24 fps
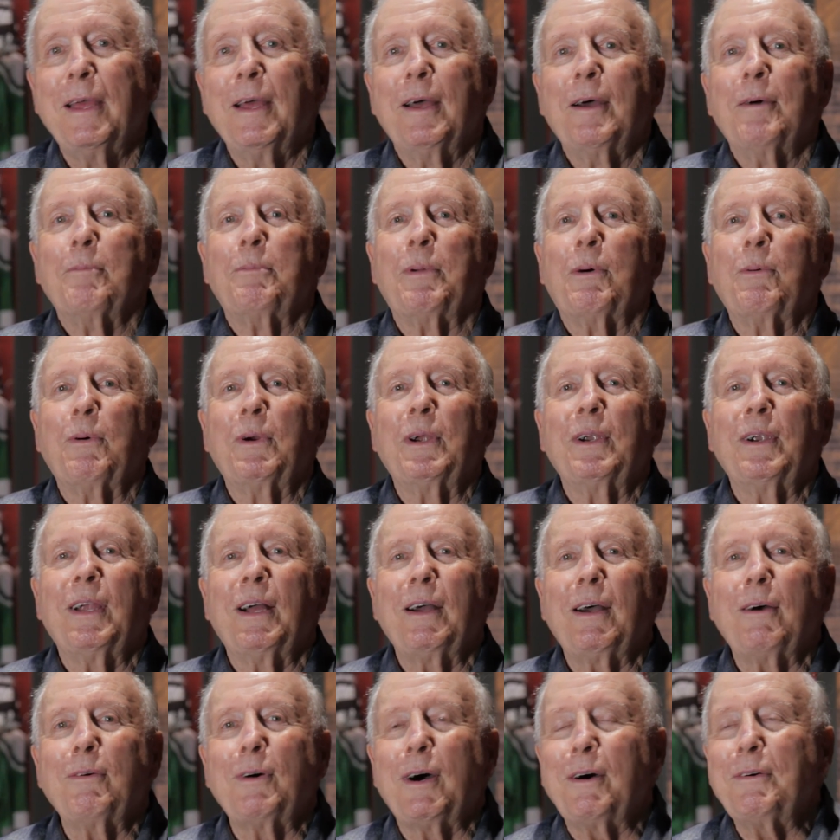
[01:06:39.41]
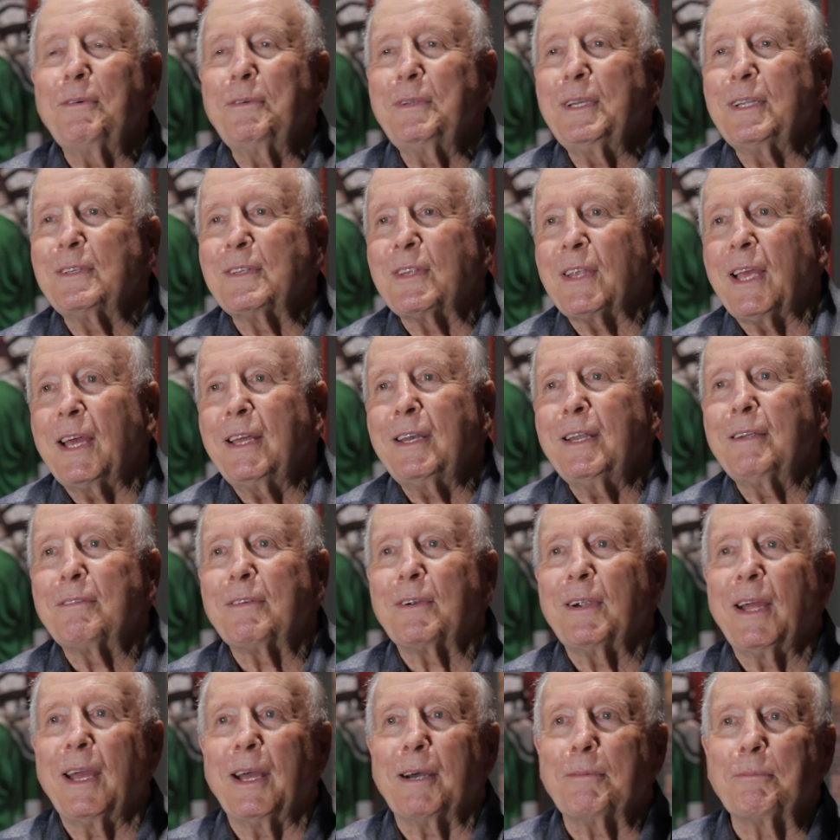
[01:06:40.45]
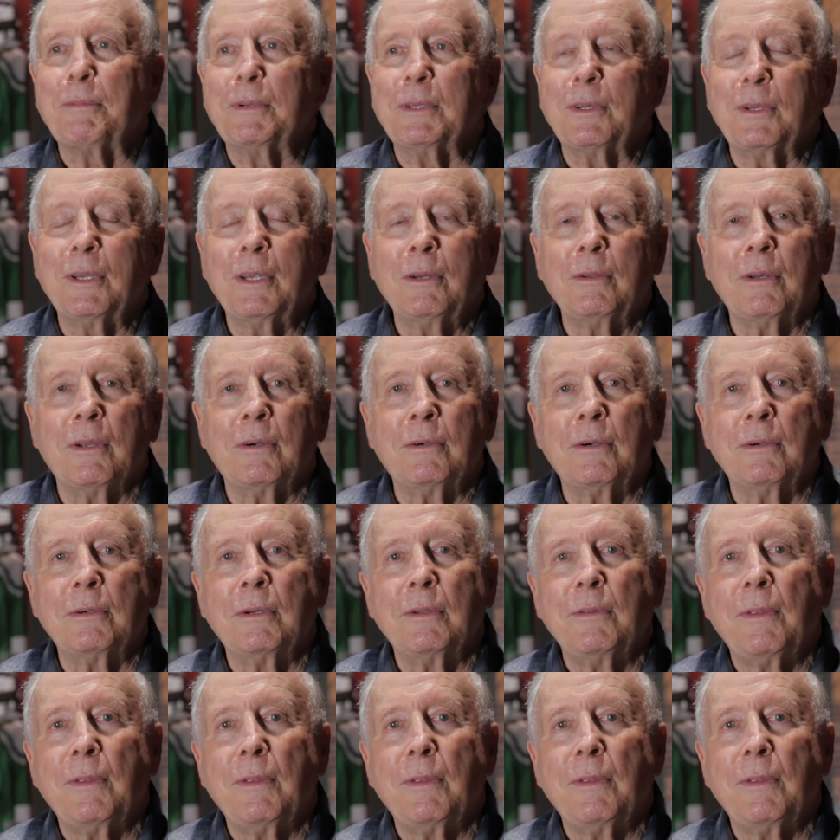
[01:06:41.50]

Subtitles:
But how often does that ever happen, you know?